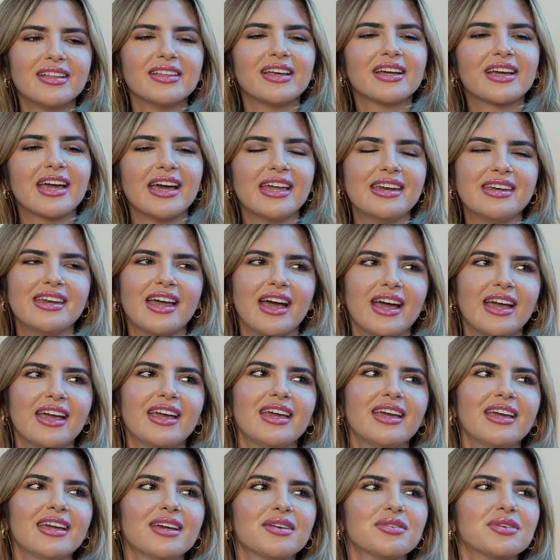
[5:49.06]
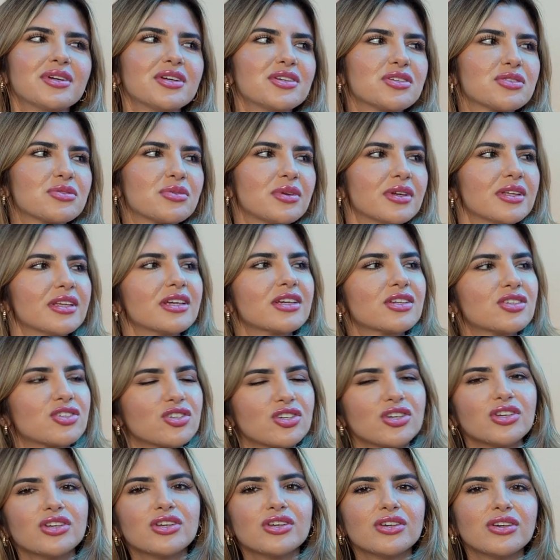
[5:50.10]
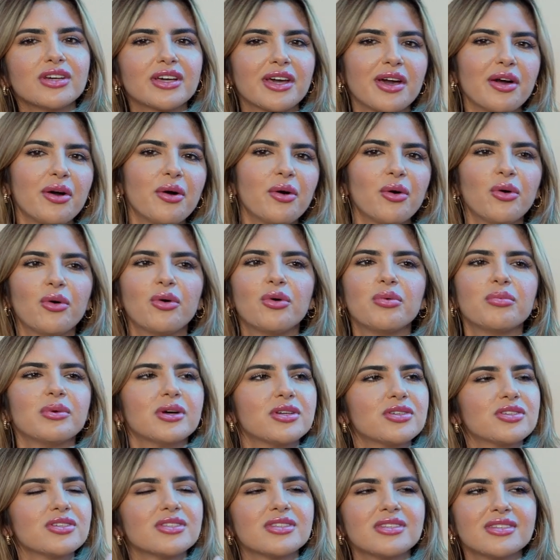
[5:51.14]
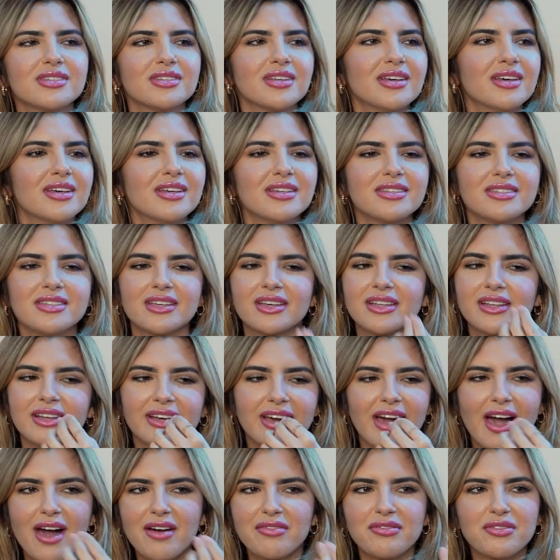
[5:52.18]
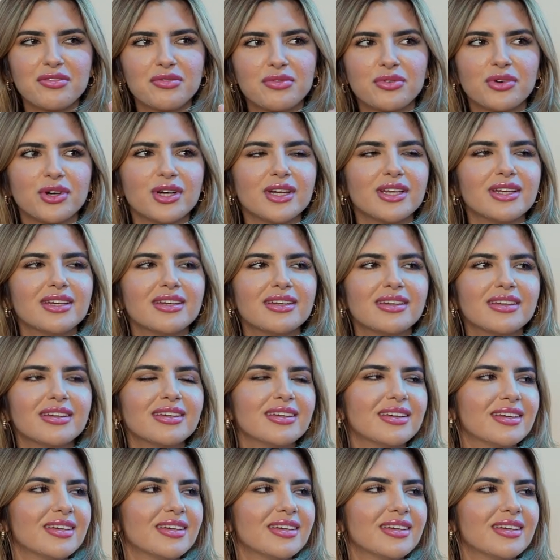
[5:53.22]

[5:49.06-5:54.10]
like at night when I just want to like chill. I get home, I'll just take like half of one.